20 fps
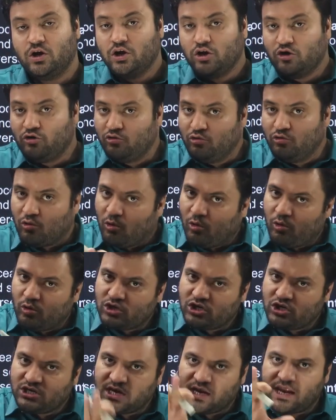Do
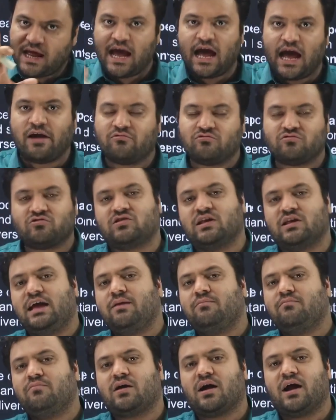ocean have
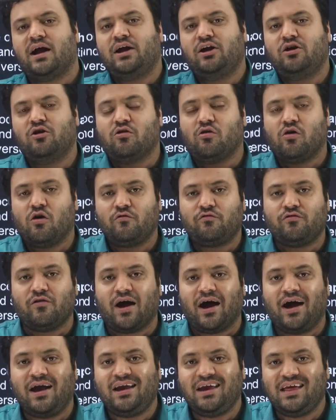same kind of
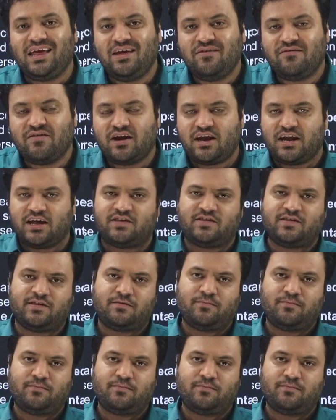unevenness,